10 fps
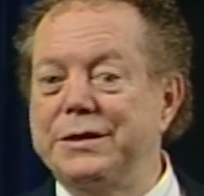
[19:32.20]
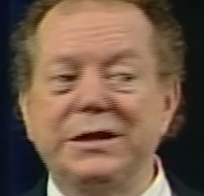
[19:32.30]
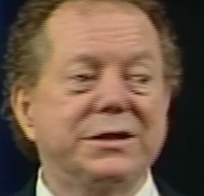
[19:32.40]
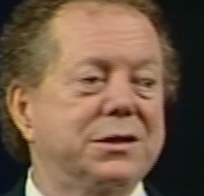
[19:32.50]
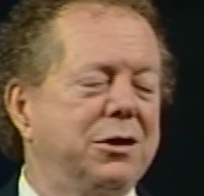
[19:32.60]

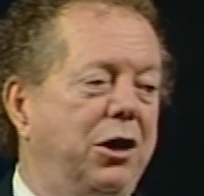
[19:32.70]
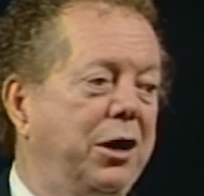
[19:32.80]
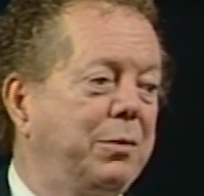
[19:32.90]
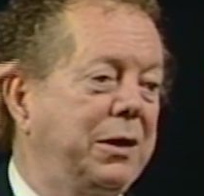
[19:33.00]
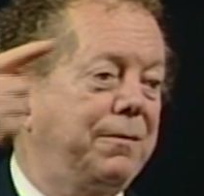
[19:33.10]
Because this
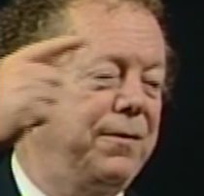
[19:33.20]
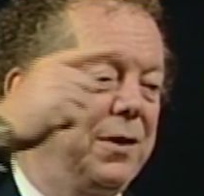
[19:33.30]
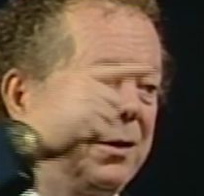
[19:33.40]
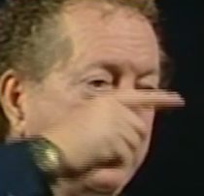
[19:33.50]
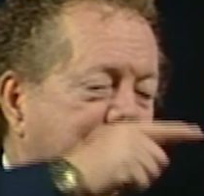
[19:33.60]
karmic
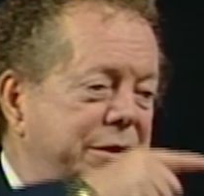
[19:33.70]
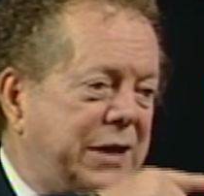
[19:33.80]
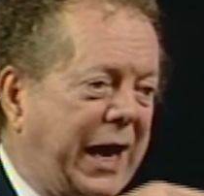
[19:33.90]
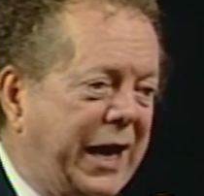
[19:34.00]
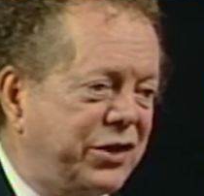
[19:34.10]
field,
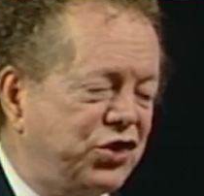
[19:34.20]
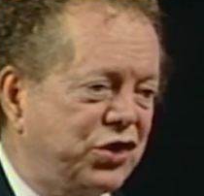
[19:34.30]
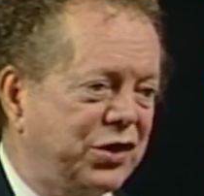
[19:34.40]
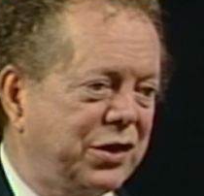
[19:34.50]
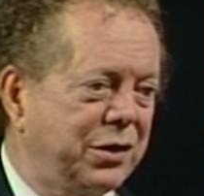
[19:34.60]
this
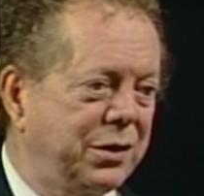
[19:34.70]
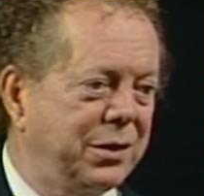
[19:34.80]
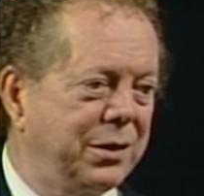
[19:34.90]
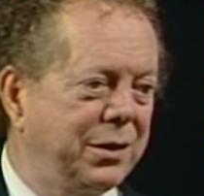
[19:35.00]
action,